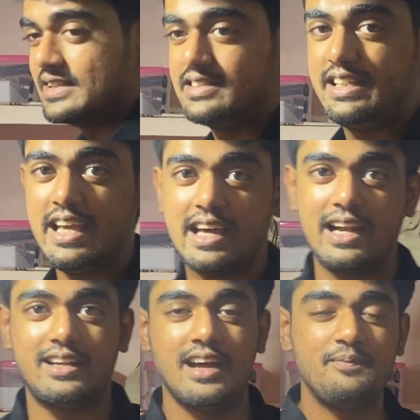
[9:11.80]

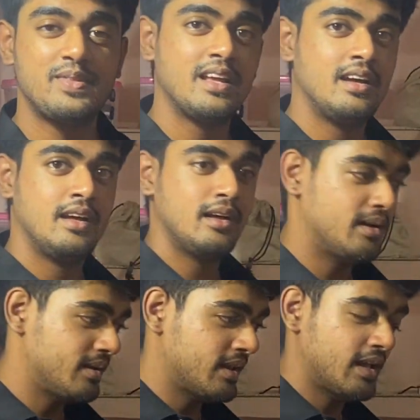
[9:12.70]
secret
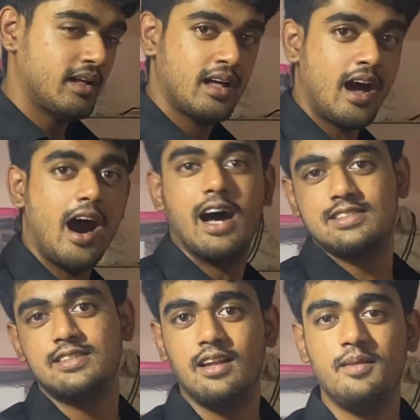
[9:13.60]

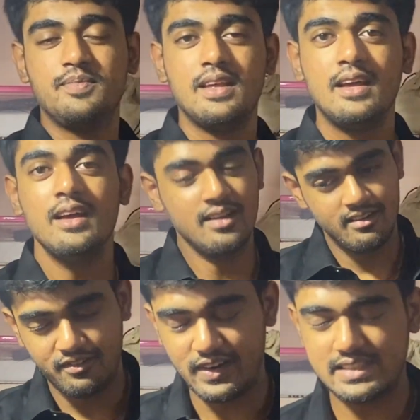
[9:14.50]
arsenal.
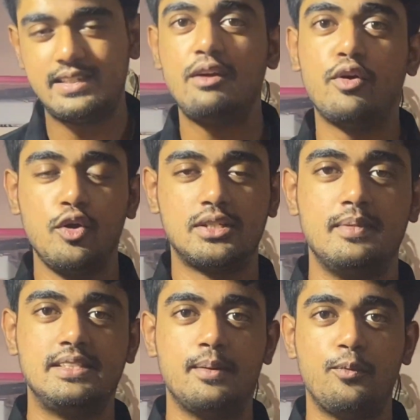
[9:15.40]
First aid for
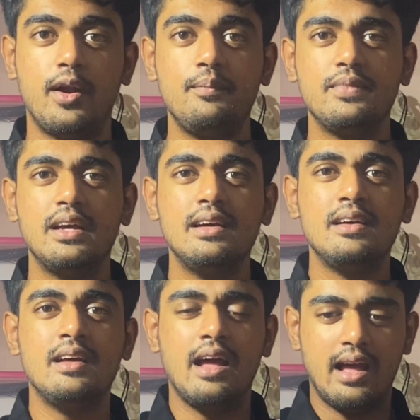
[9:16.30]
USMLE step 1.
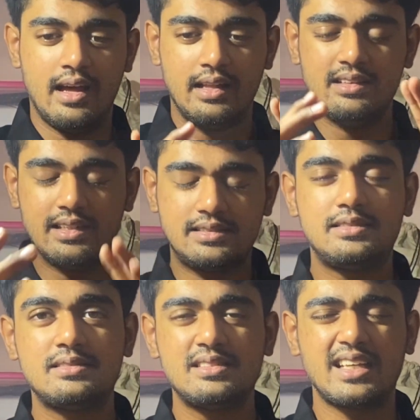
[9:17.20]

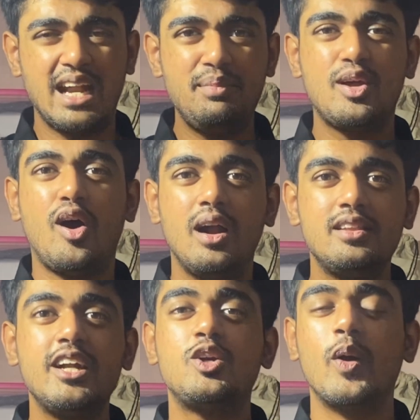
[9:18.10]
This can be called
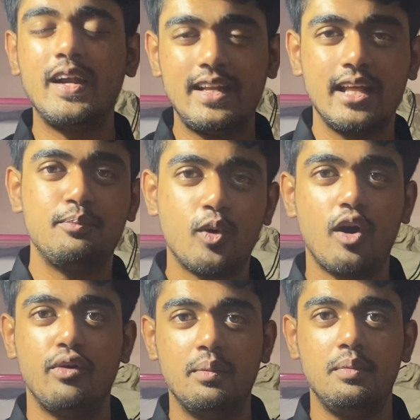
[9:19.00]
the 20th book
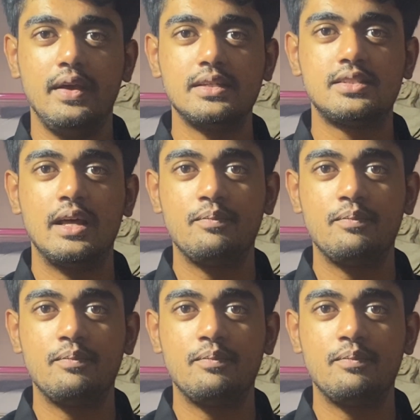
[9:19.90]
of MBBS.